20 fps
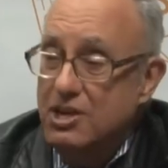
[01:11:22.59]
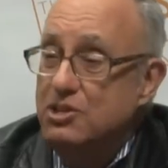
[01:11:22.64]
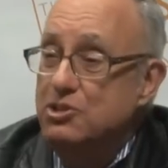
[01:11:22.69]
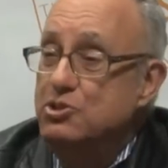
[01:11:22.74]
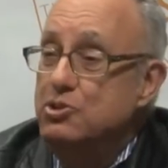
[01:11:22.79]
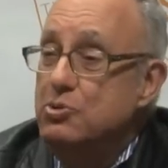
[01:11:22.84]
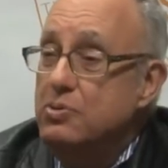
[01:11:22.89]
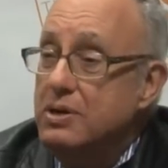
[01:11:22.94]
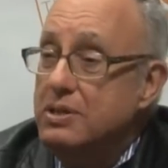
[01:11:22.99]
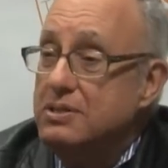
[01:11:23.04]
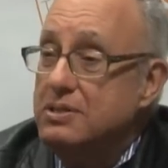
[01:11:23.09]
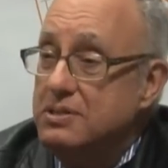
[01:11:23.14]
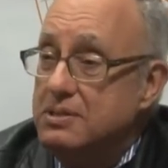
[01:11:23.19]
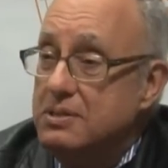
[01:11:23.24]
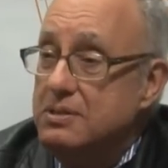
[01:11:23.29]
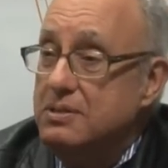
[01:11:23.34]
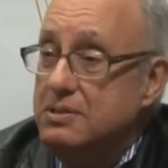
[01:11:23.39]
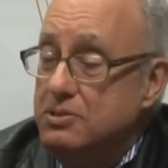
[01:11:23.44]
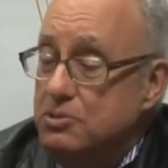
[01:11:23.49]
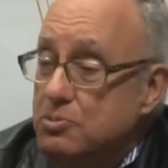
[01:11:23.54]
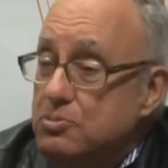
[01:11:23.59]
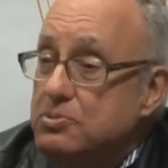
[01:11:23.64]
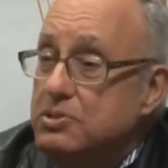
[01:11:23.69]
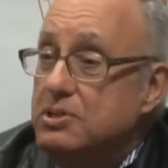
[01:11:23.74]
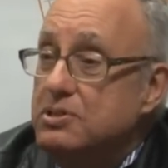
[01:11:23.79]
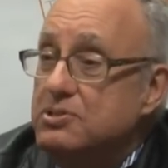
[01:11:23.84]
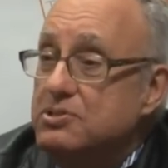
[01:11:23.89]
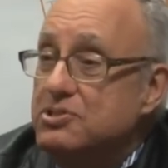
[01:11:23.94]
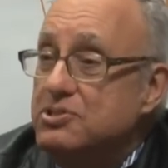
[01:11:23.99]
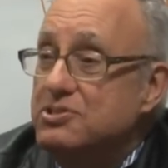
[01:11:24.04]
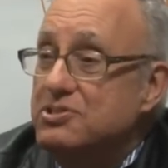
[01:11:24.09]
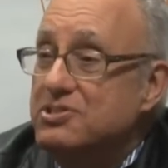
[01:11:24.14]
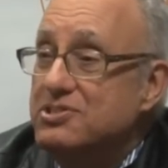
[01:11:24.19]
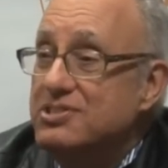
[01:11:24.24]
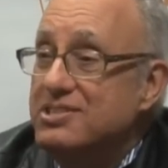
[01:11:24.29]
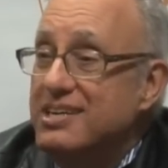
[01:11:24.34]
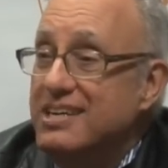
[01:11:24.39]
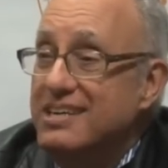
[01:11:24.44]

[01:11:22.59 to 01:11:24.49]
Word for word: do a little due diligence.